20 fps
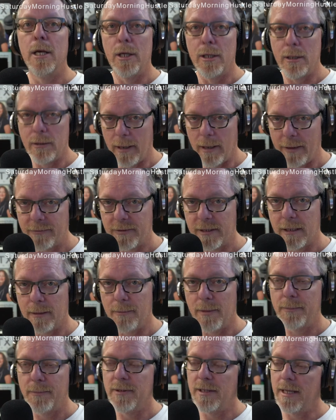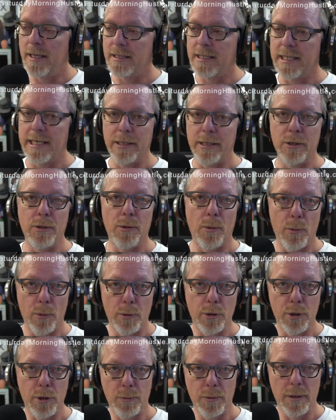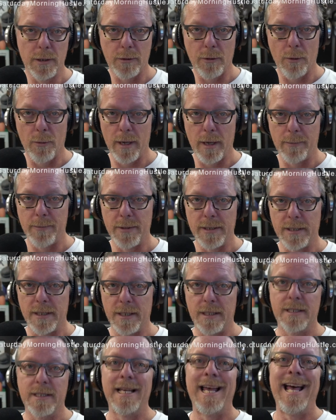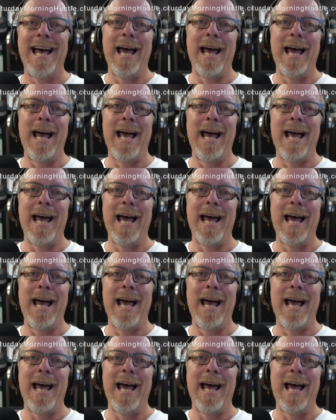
You have to come up to that standard or you will go out of business.